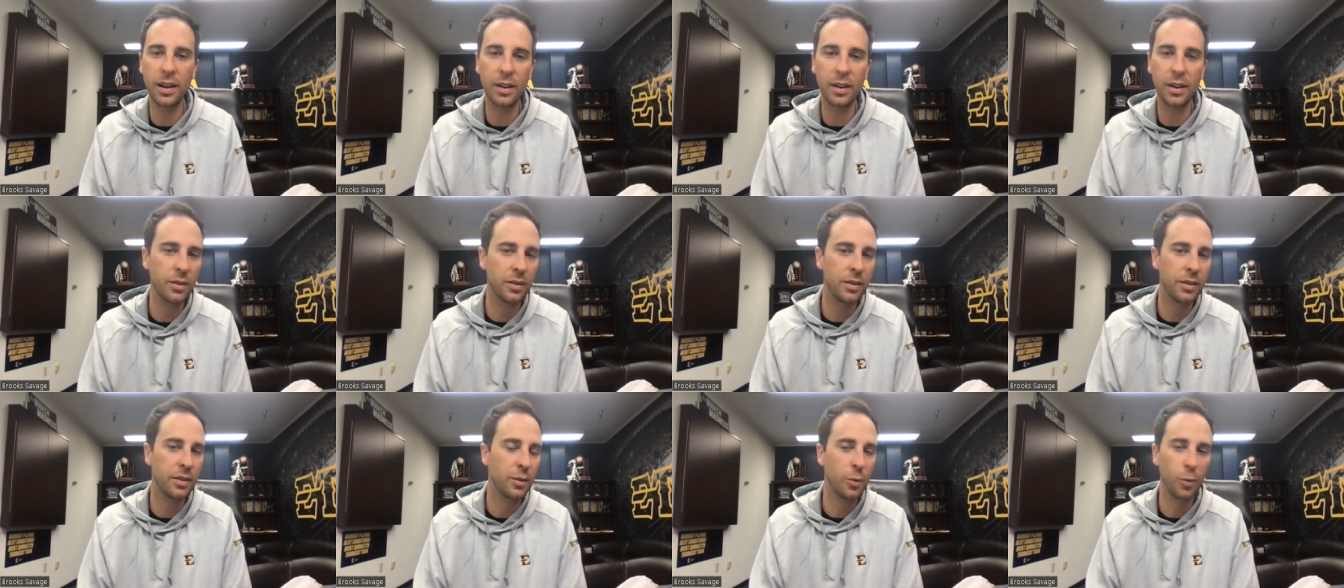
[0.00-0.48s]

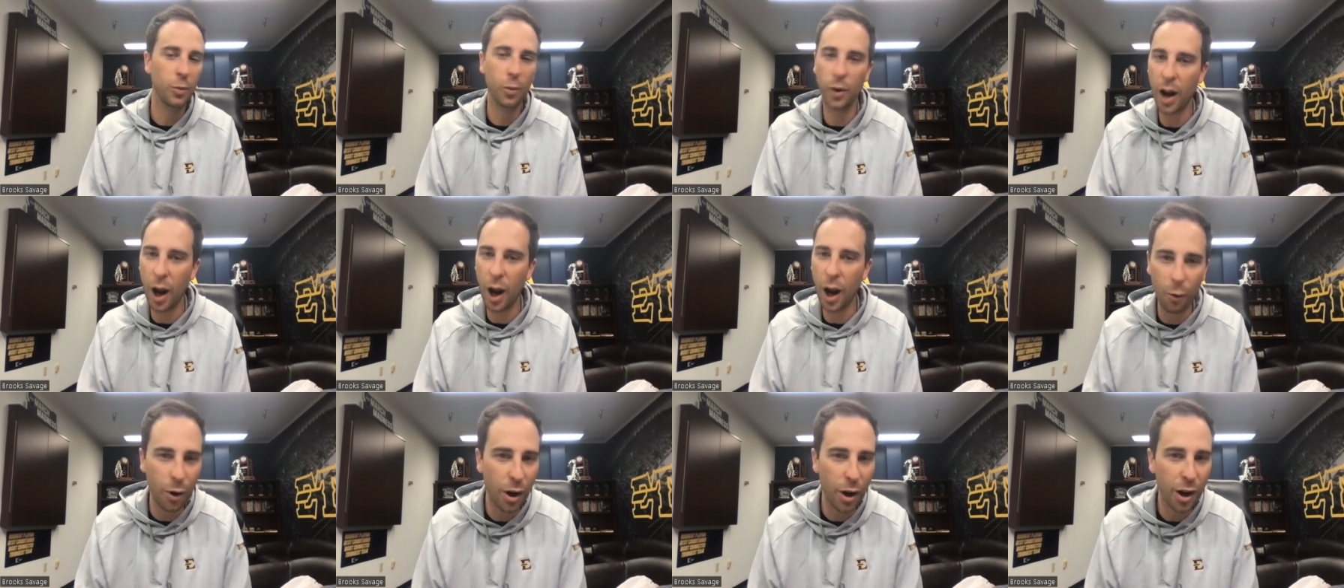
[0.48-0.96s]
And we're
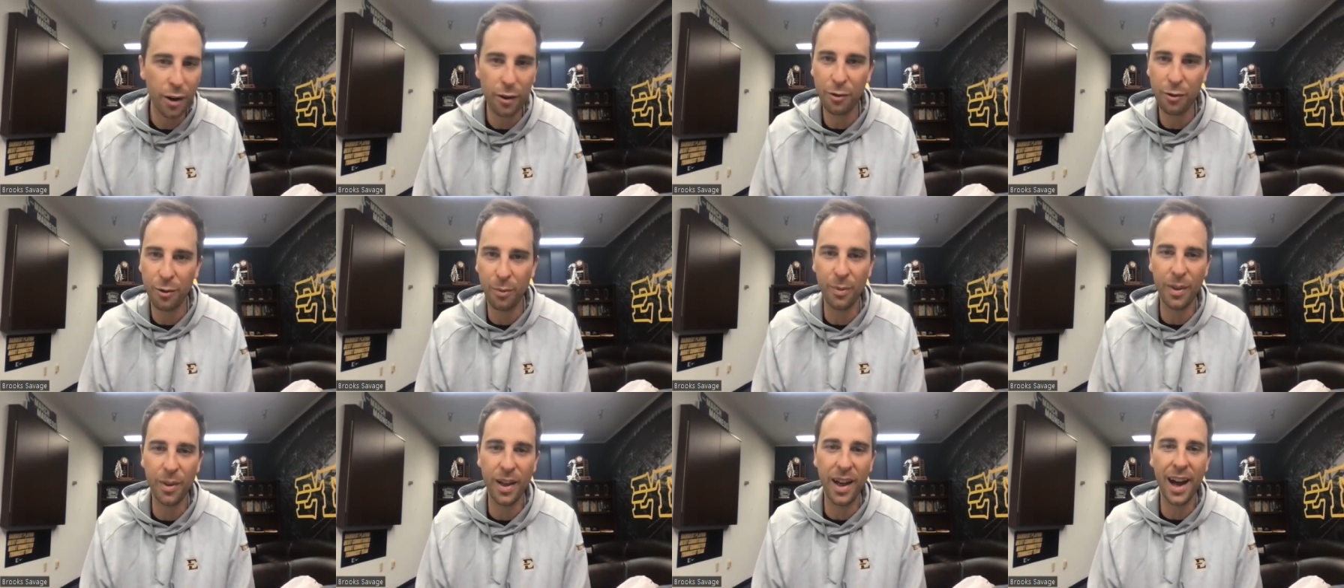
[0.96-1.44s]
not running
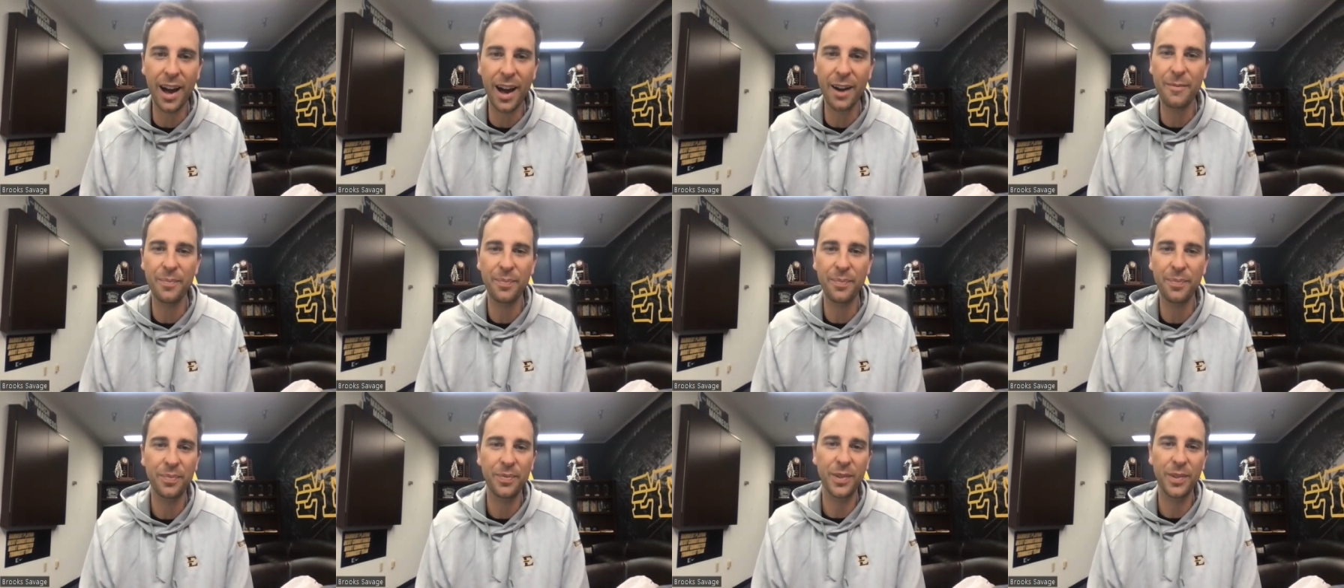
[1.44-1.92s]
from that,
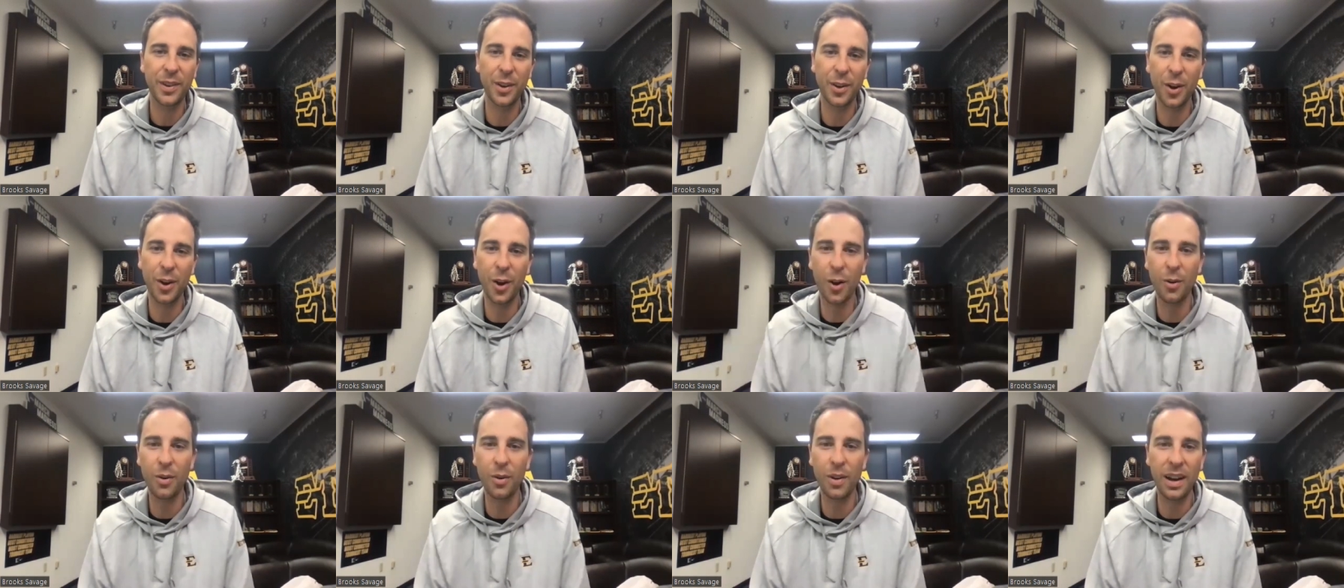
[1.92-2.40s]
you
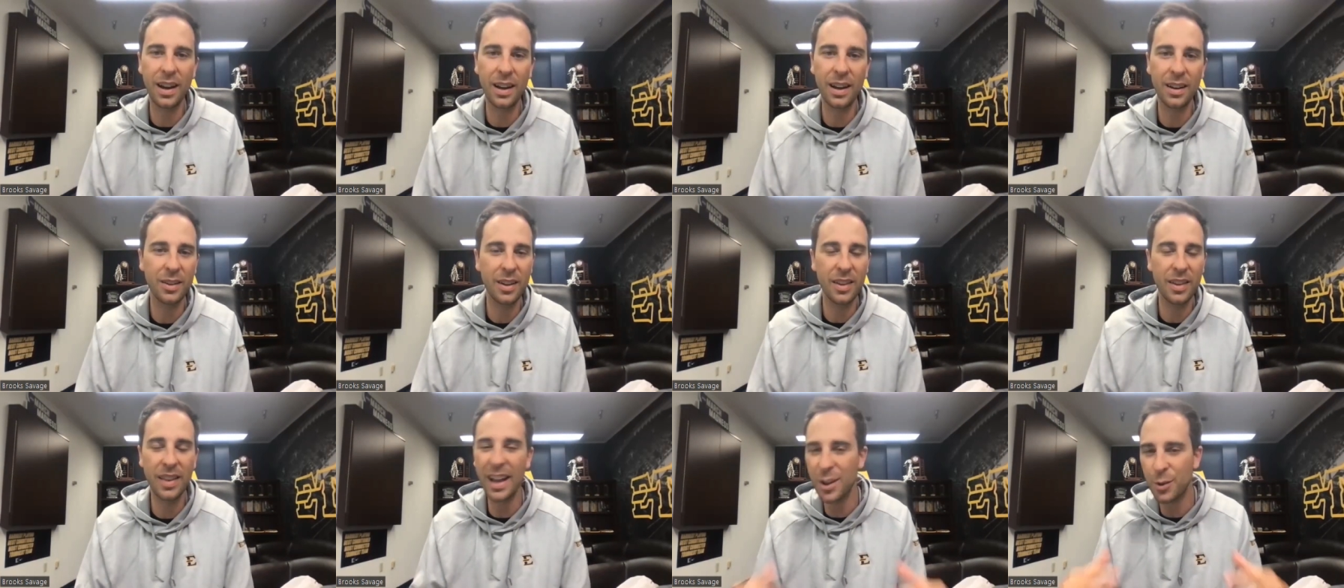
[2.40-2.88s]
know,
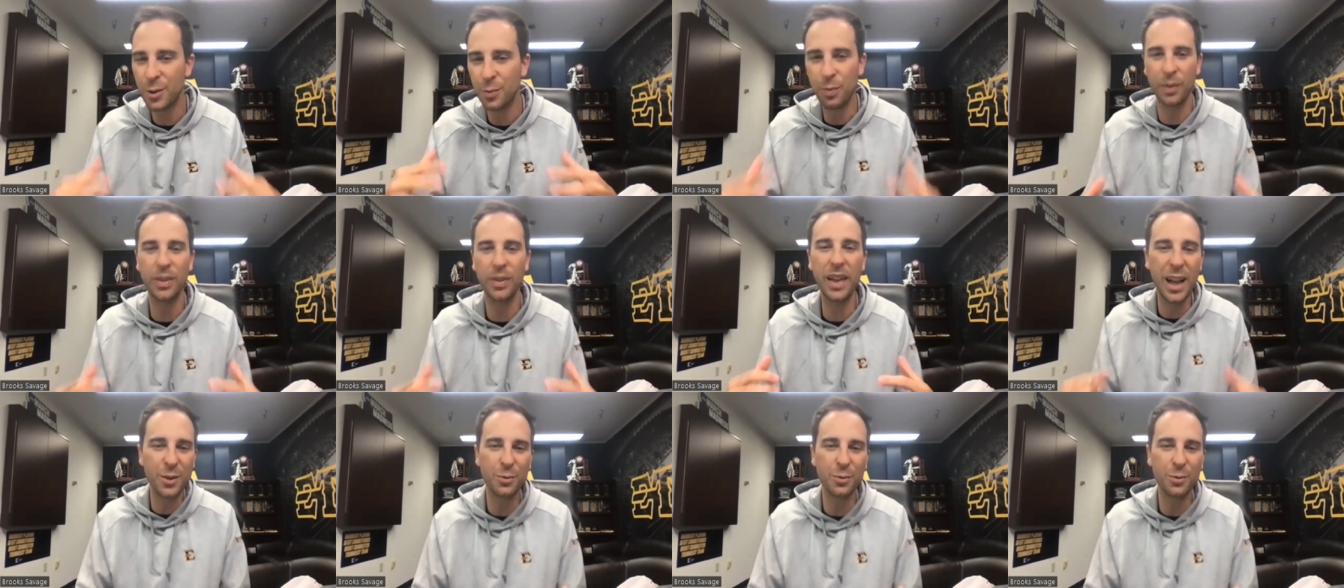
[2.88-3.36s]
and that's
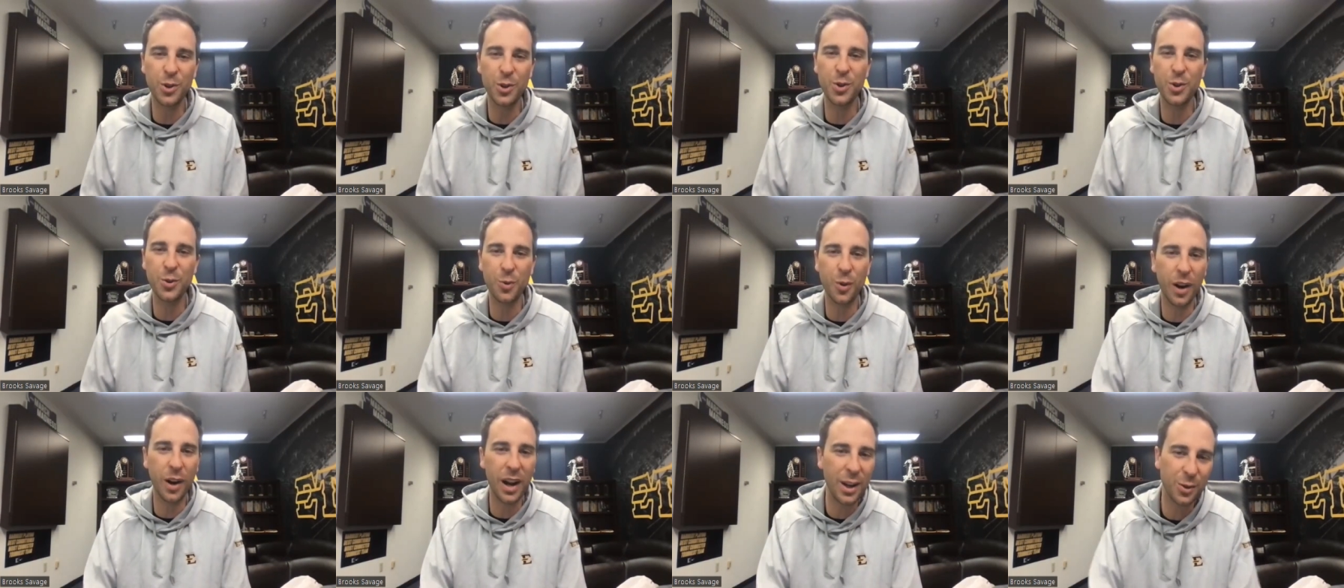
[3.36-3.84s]
but that's what
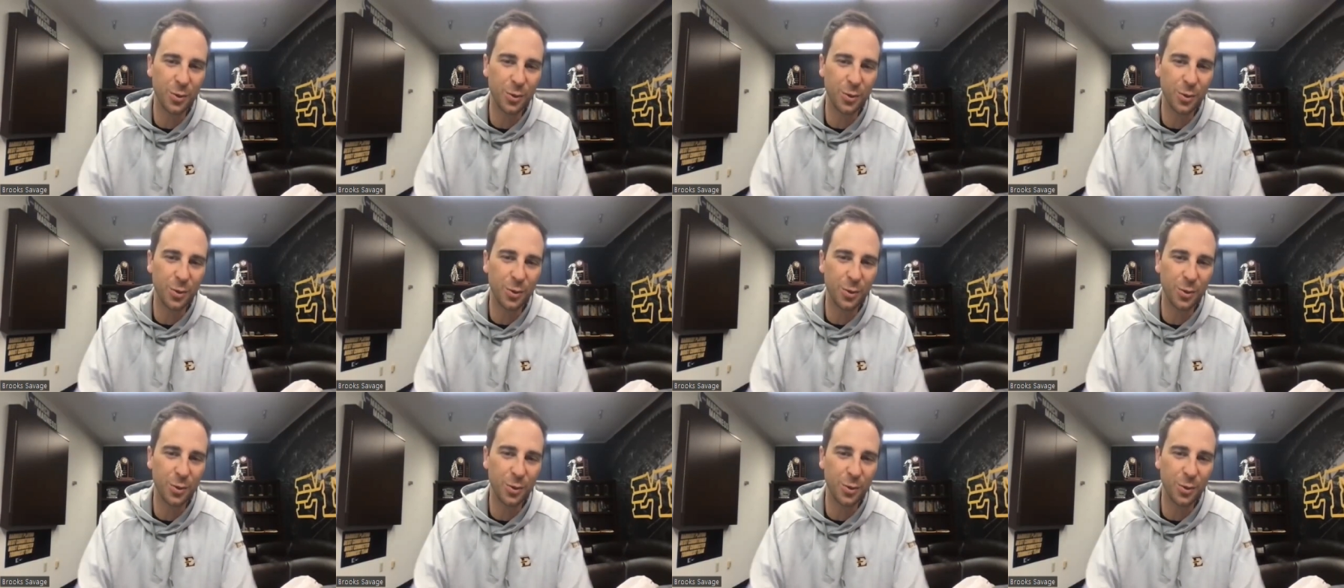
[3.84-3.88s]
you want,